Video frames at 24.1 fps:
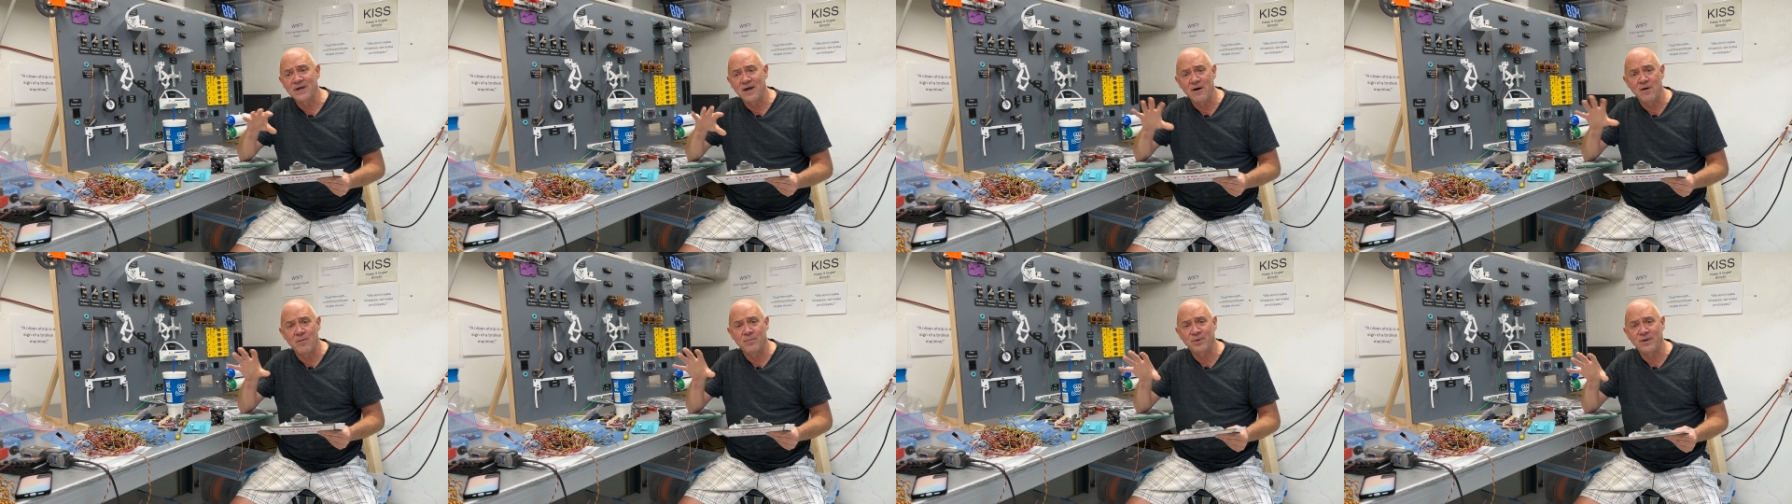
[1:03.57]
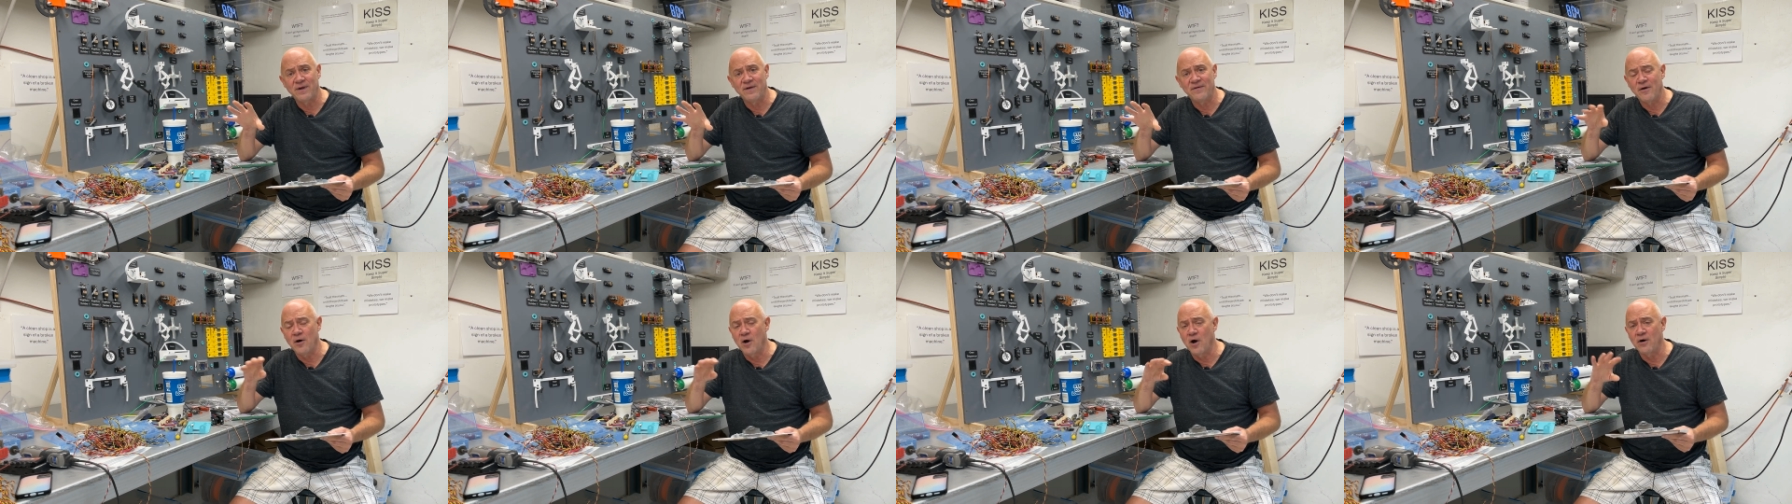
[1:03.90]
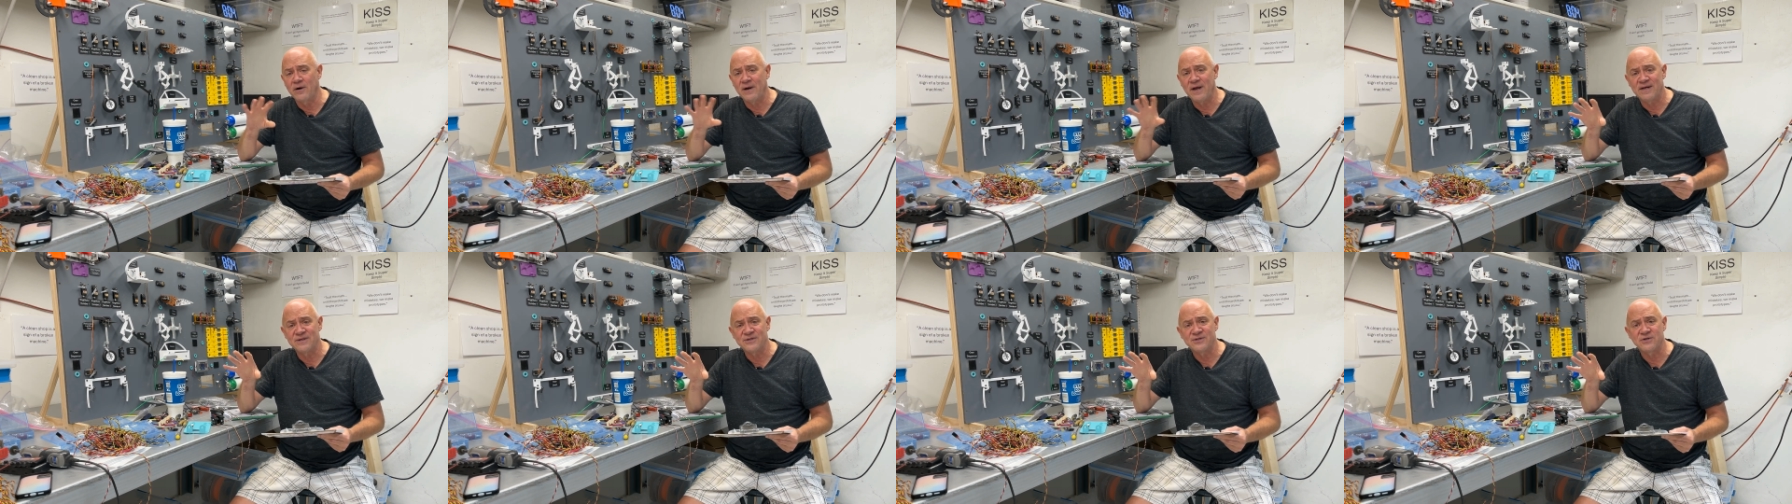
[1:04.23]
airplane that
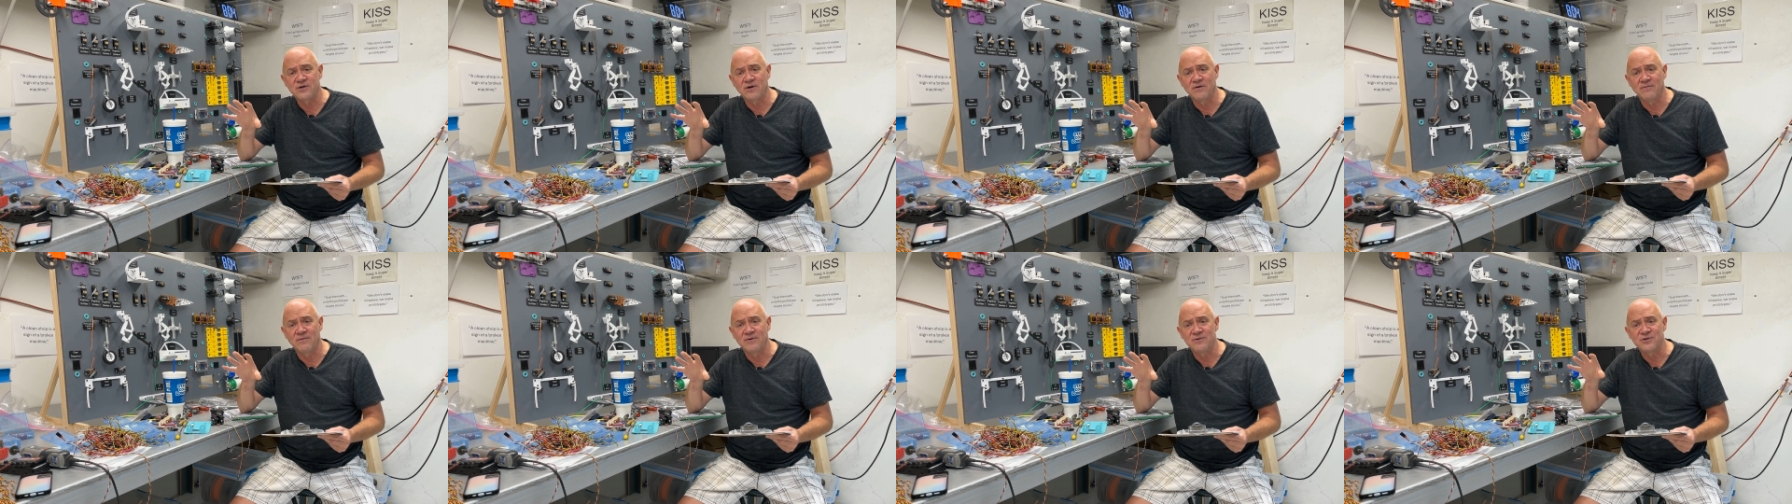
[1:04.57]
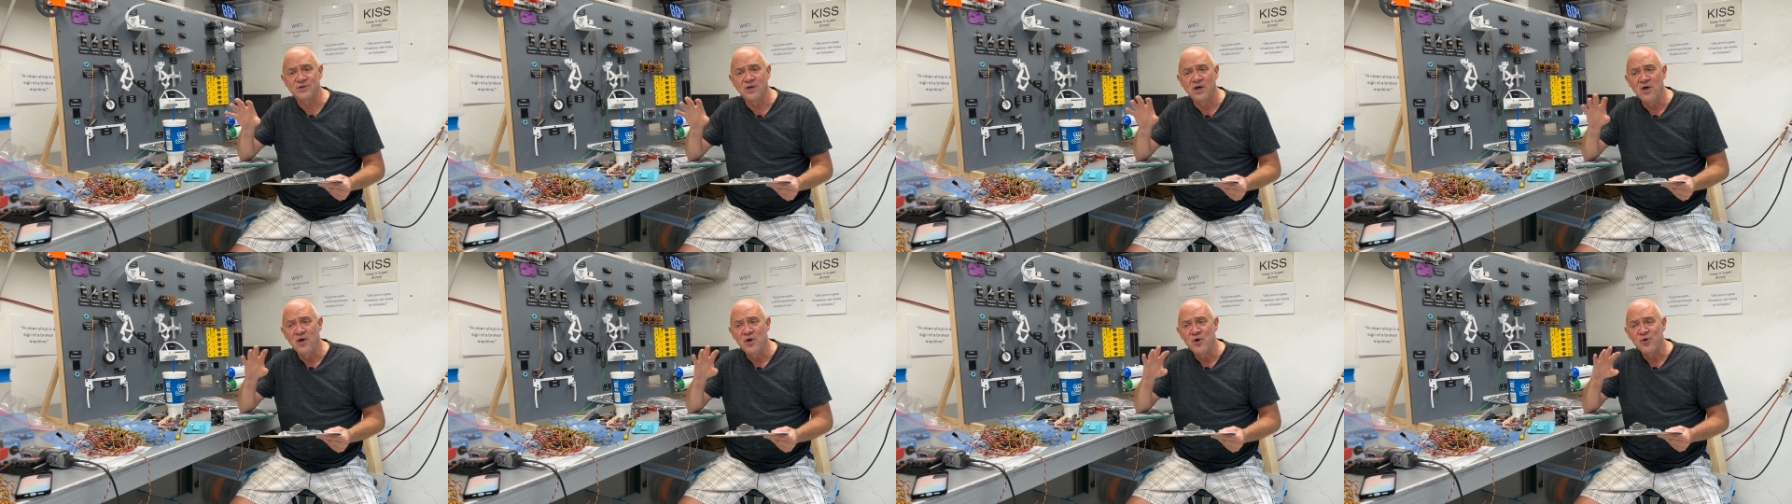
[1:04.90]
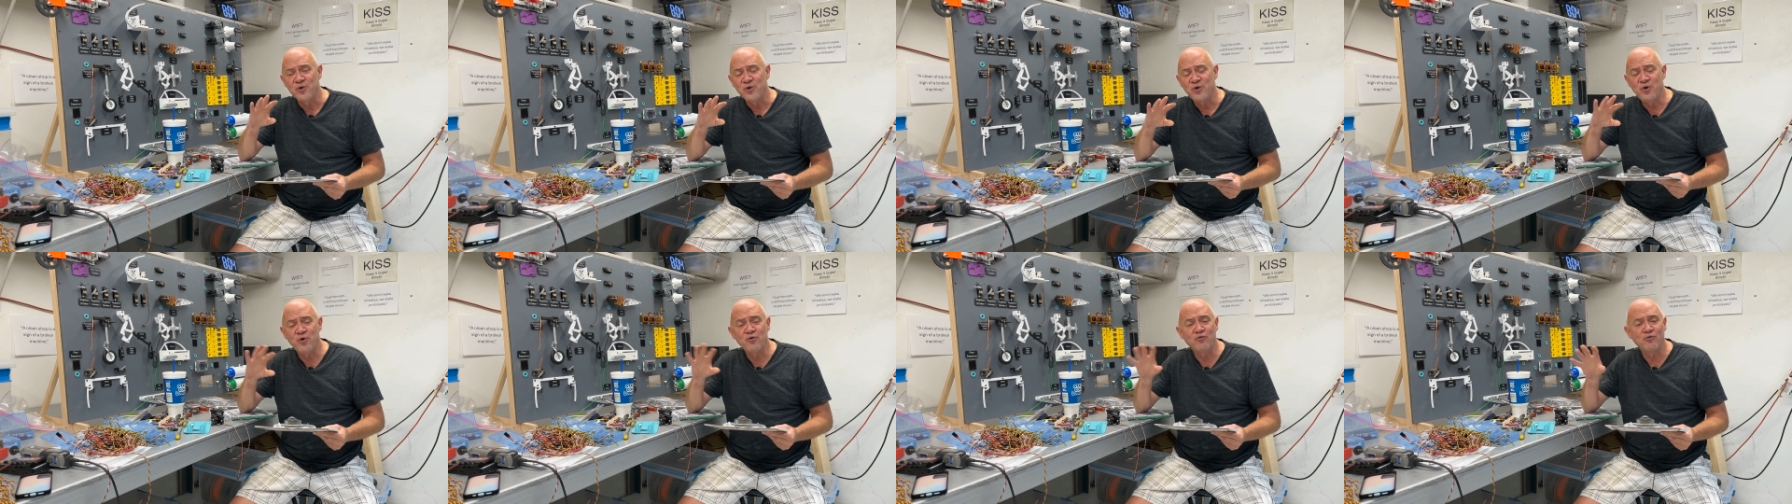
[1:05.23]
already has servos,
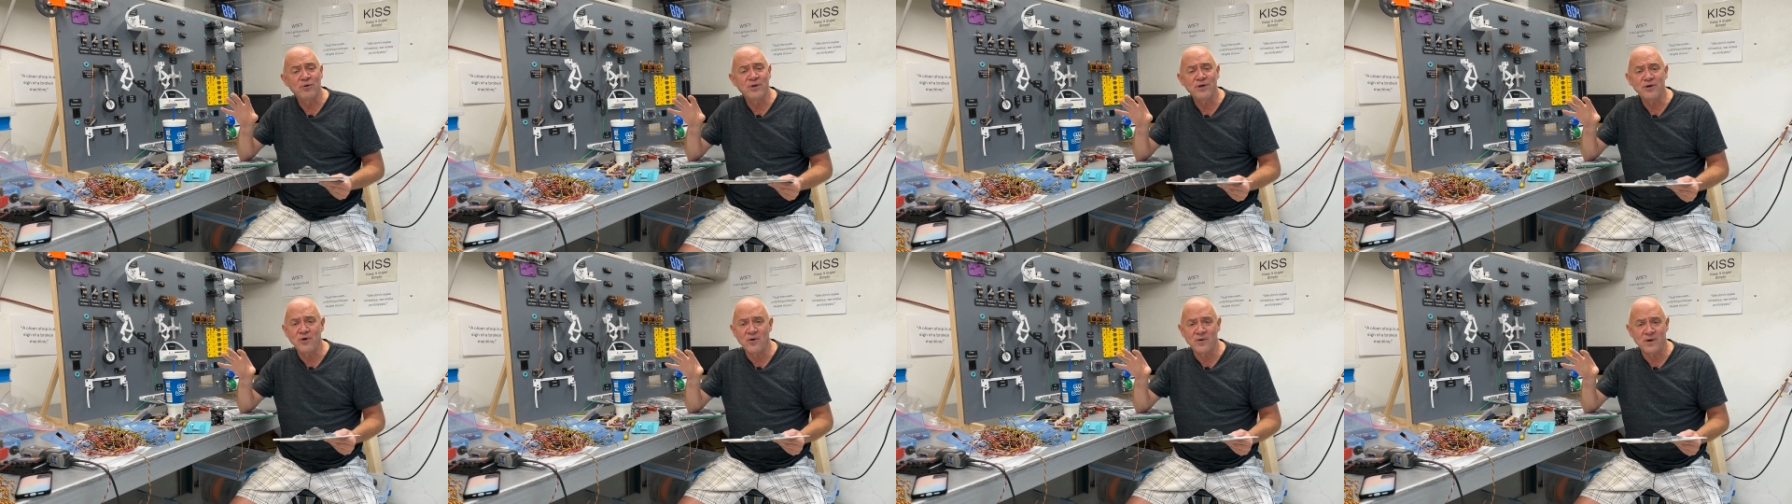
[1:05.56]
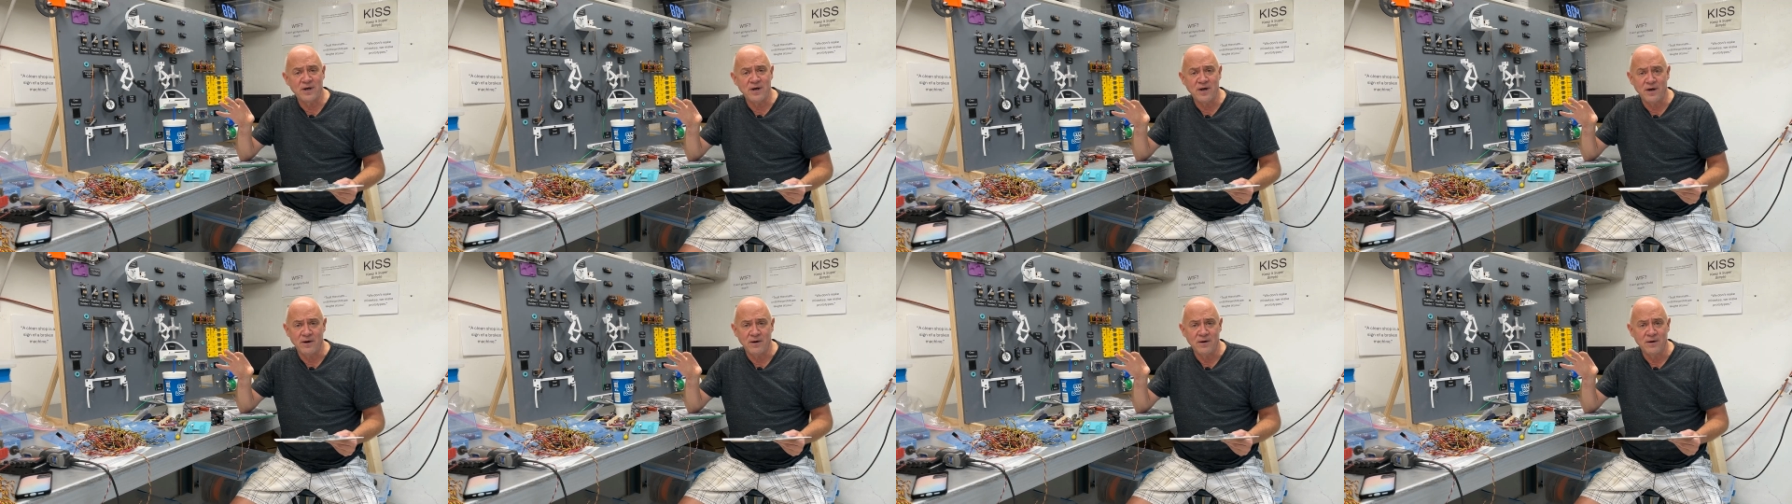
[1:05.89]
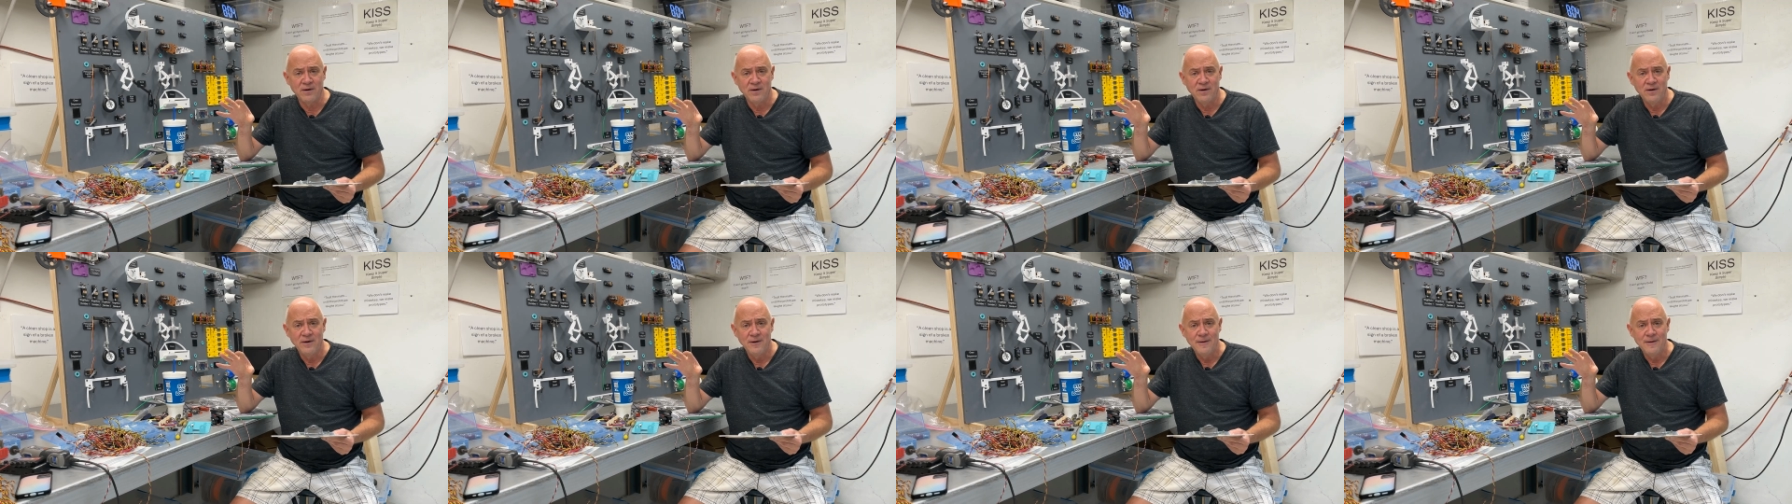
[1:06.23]
you really don't care.